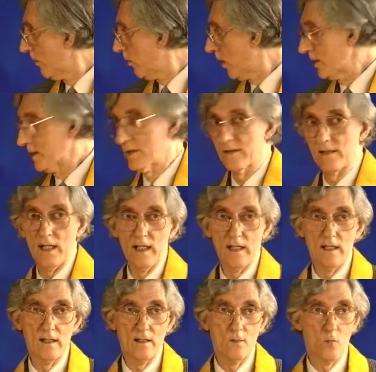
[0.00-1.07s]
what
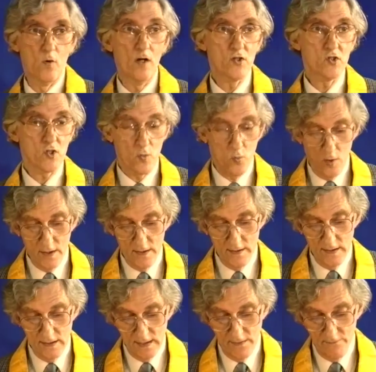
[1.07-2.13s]
they watch,
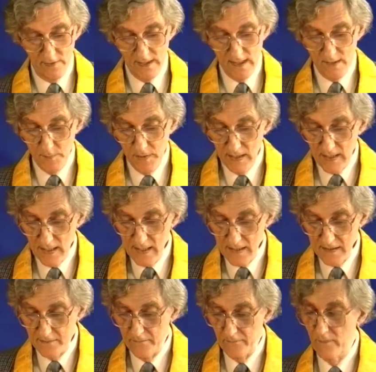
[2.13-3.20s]
qualitatively
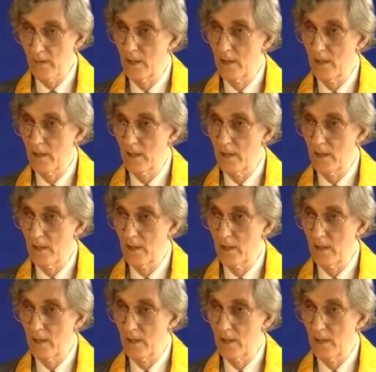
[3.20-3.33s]
speaking,